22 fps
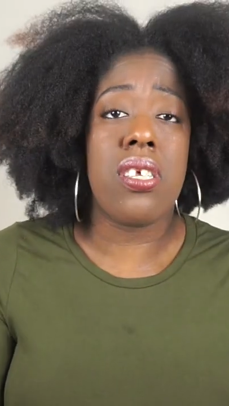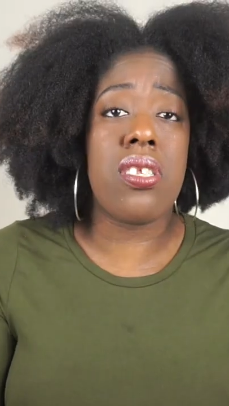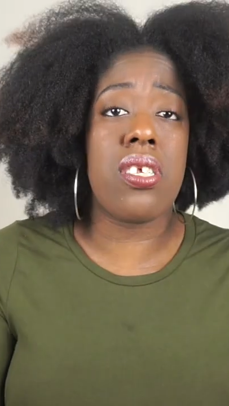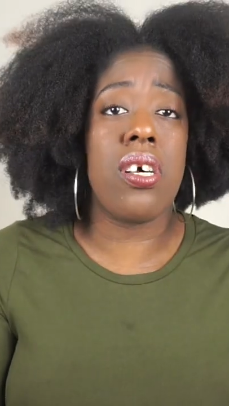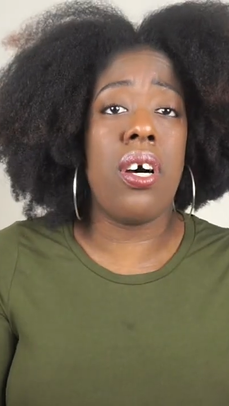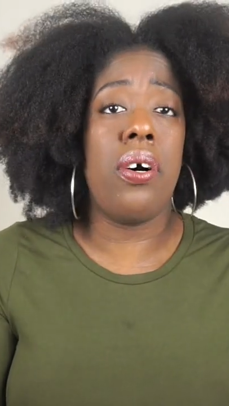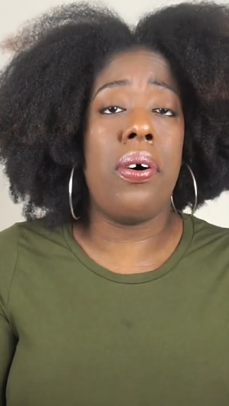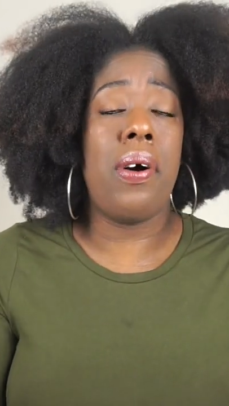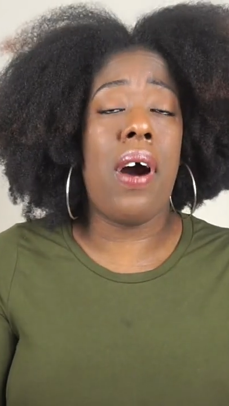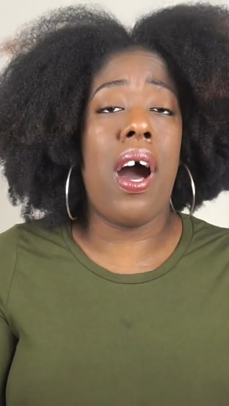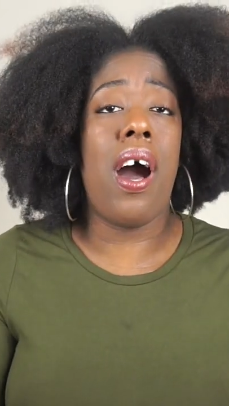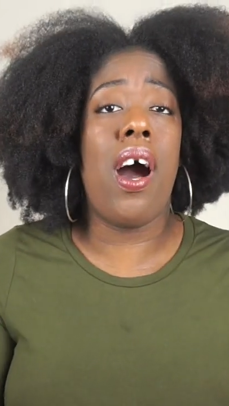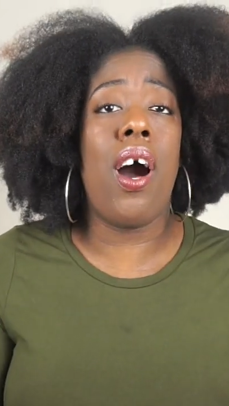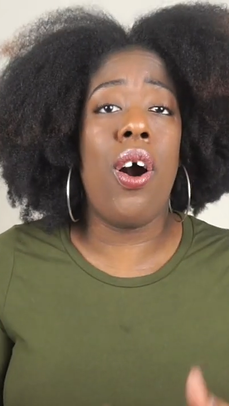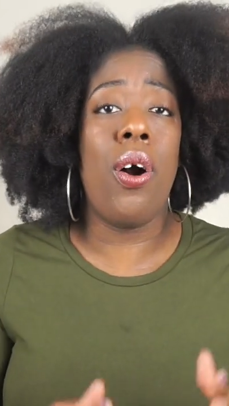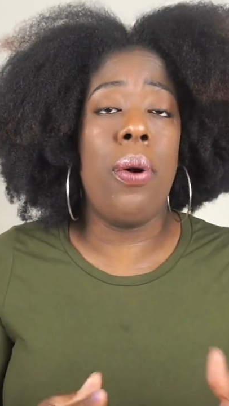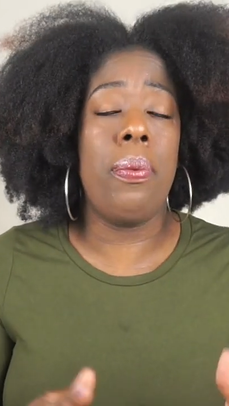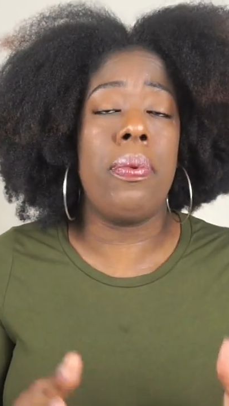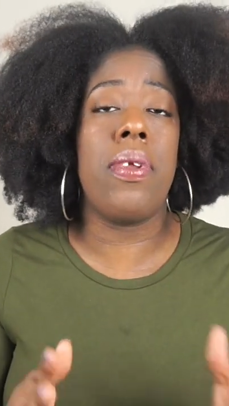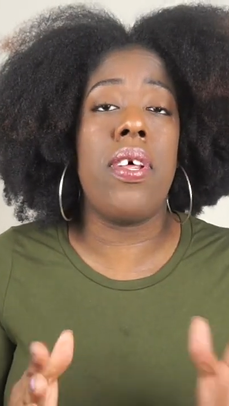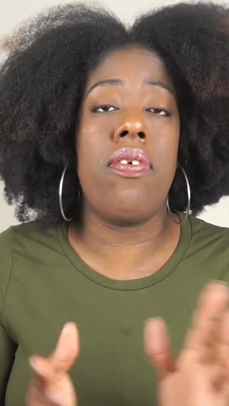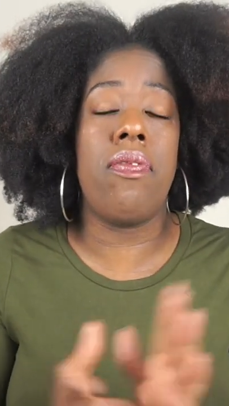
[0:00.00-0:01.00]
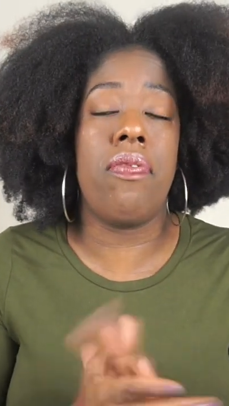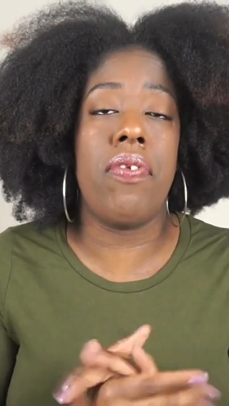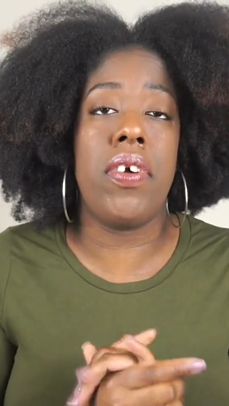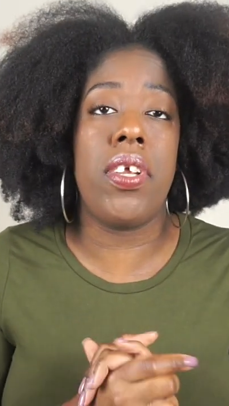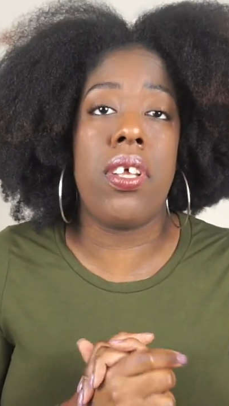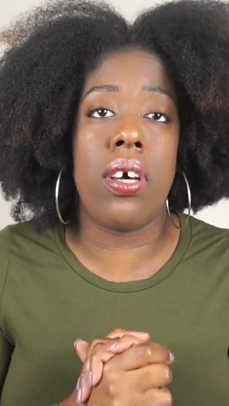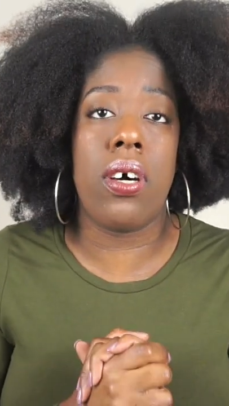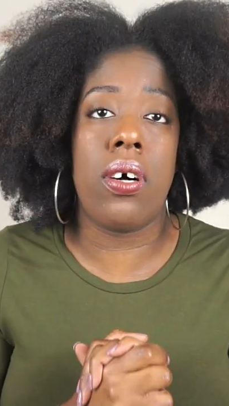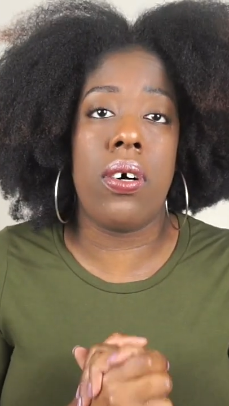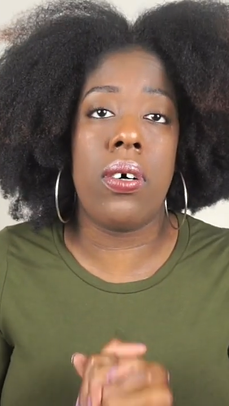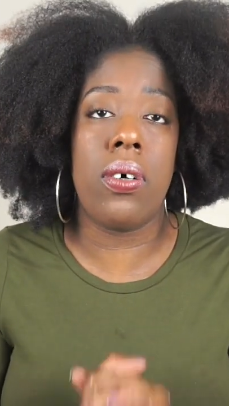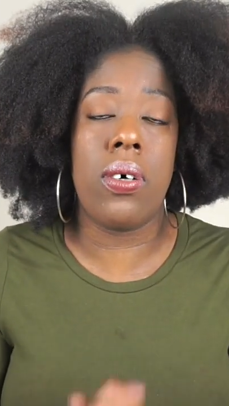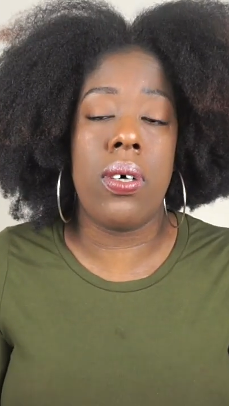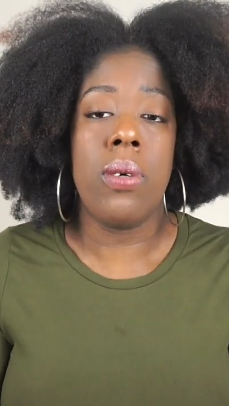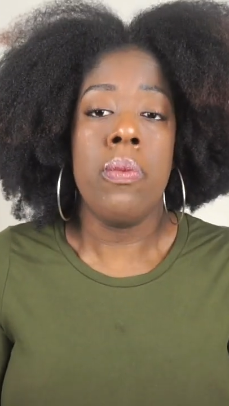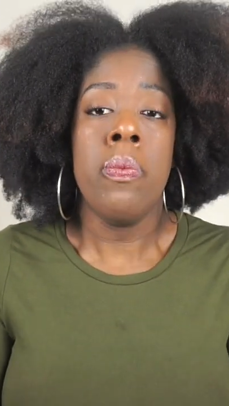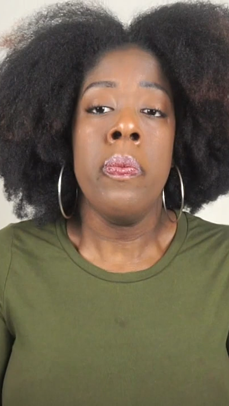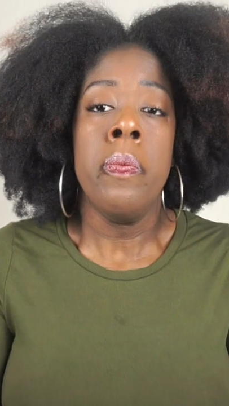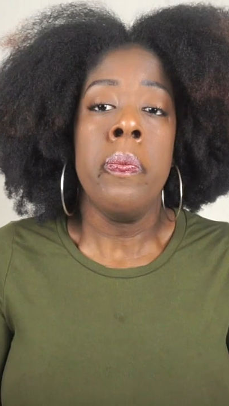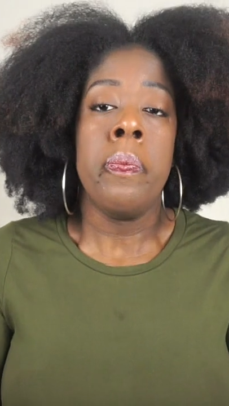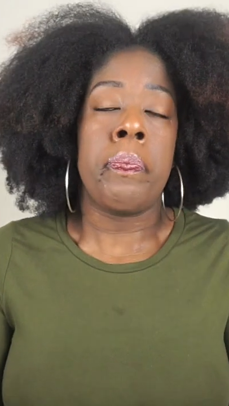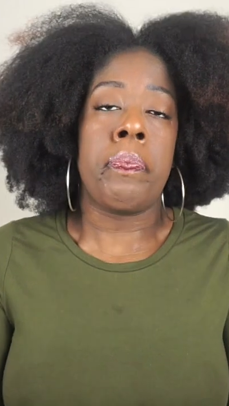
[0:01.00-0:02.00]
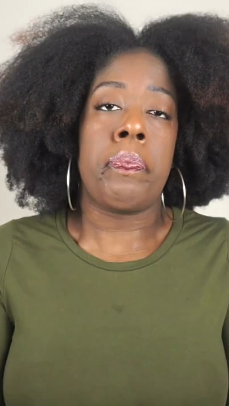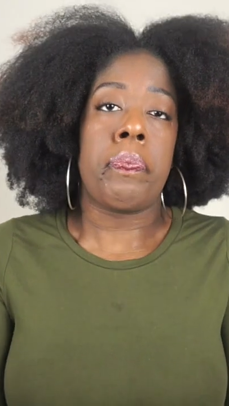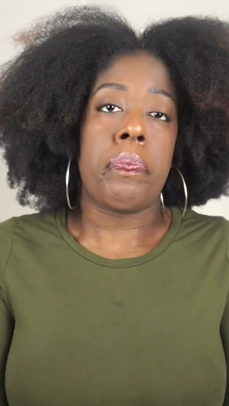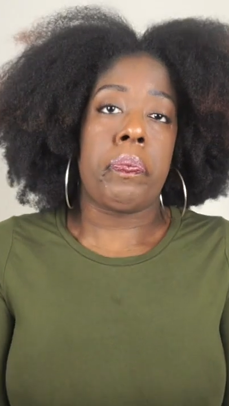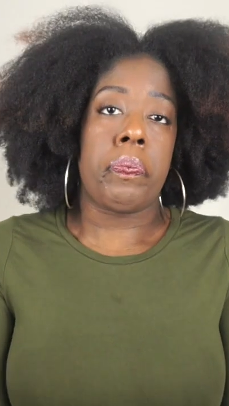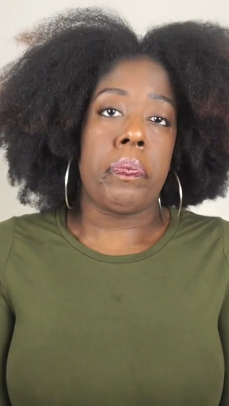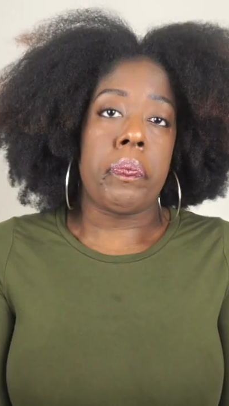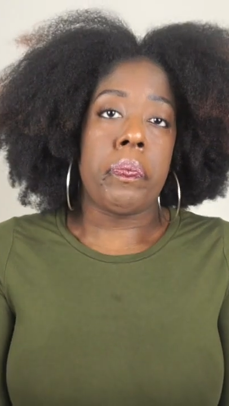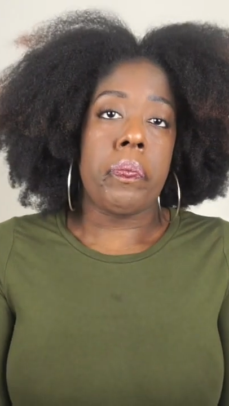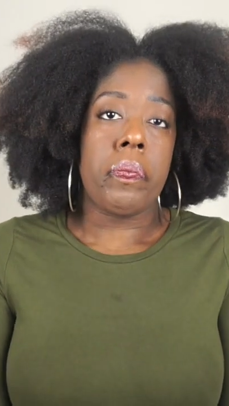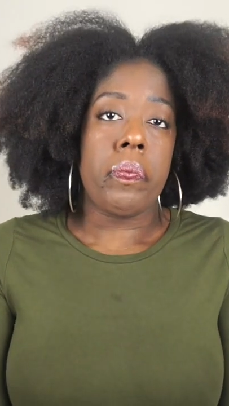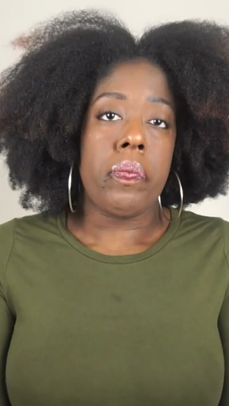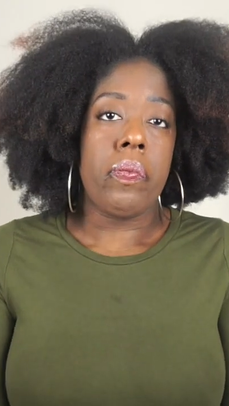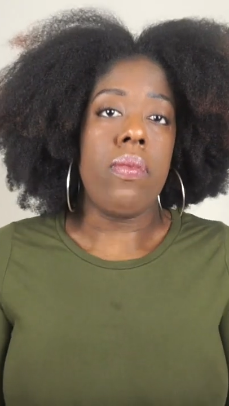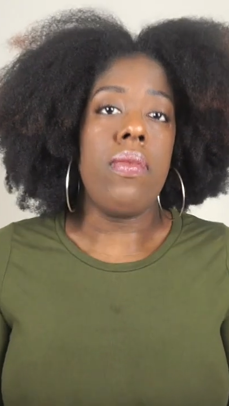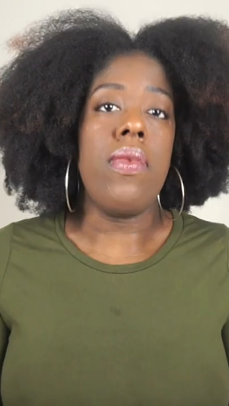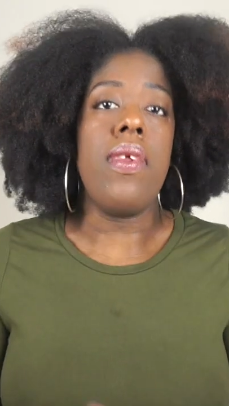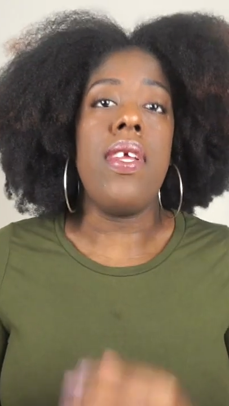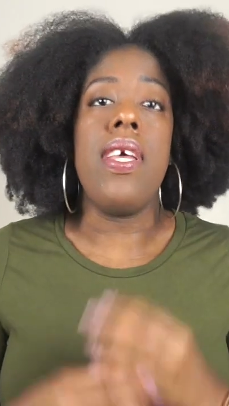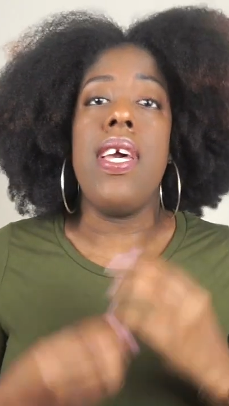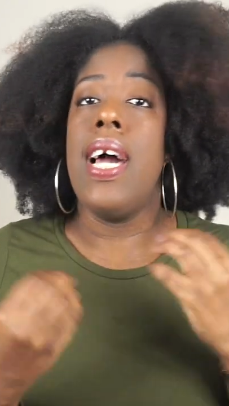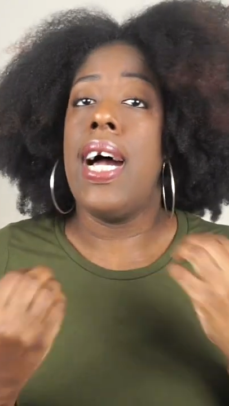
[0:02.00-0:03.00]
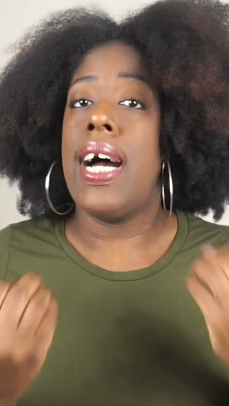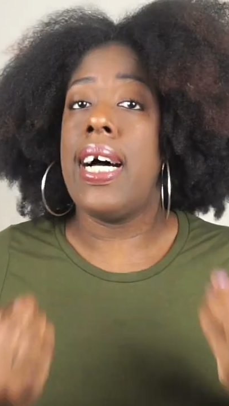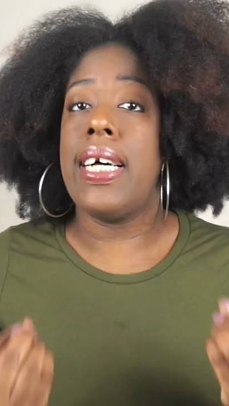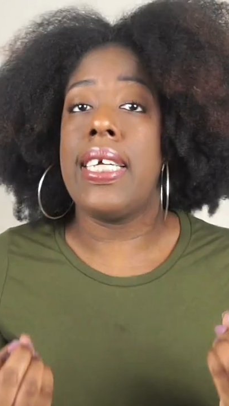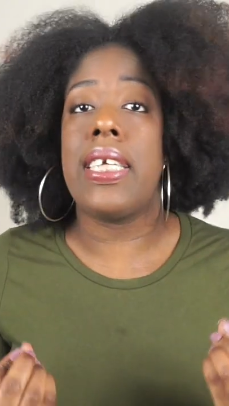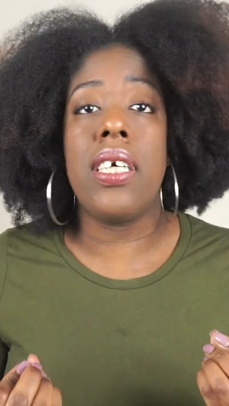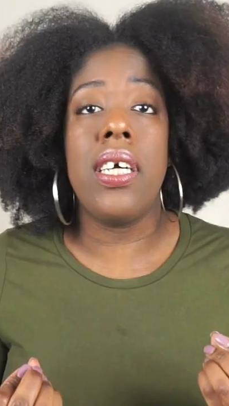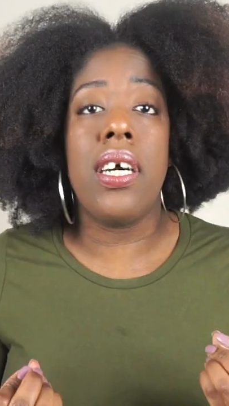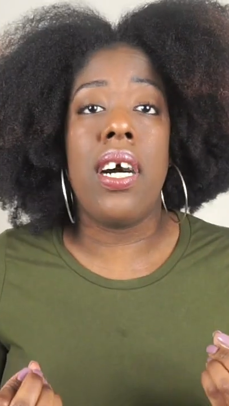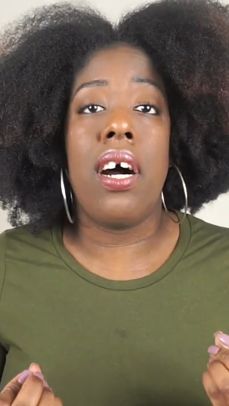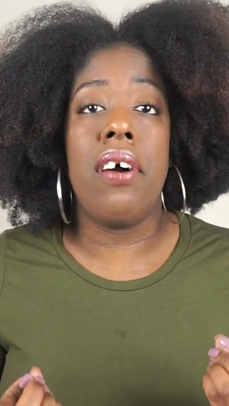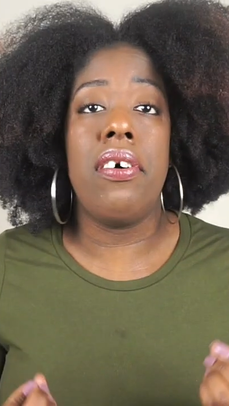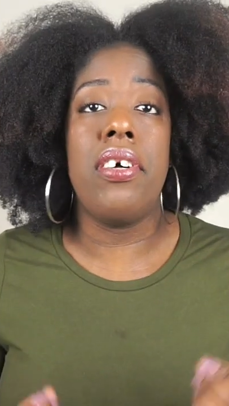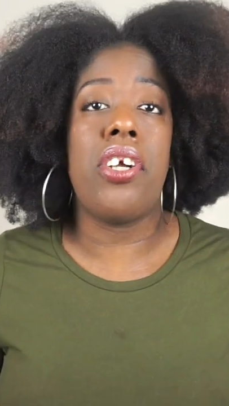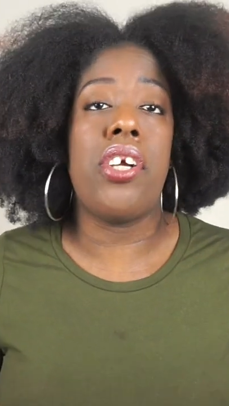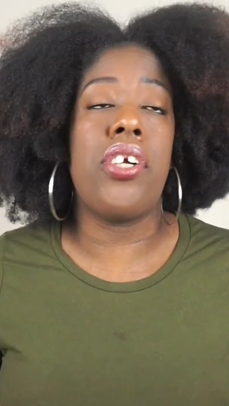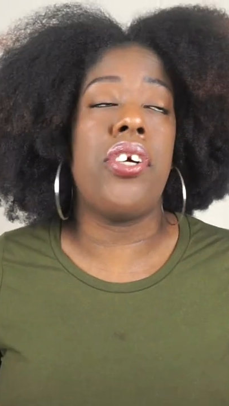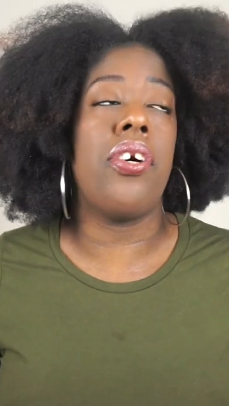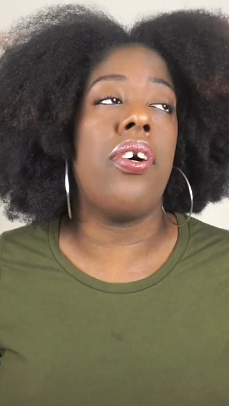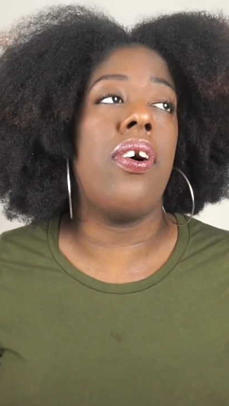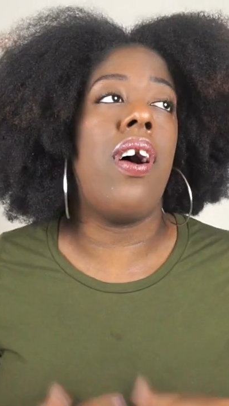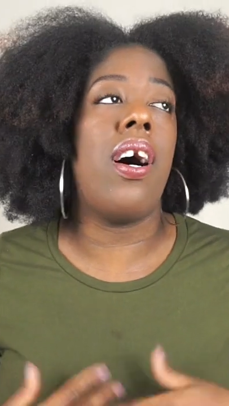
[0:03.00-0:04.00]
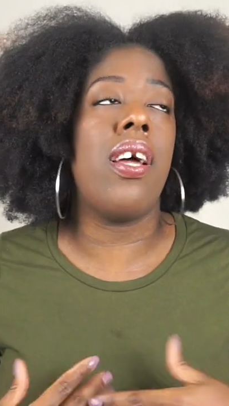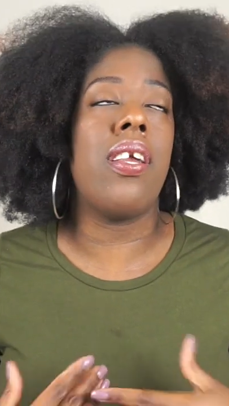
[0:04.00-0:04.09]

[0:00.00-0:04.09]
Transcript: So I hope this video has encouraged you.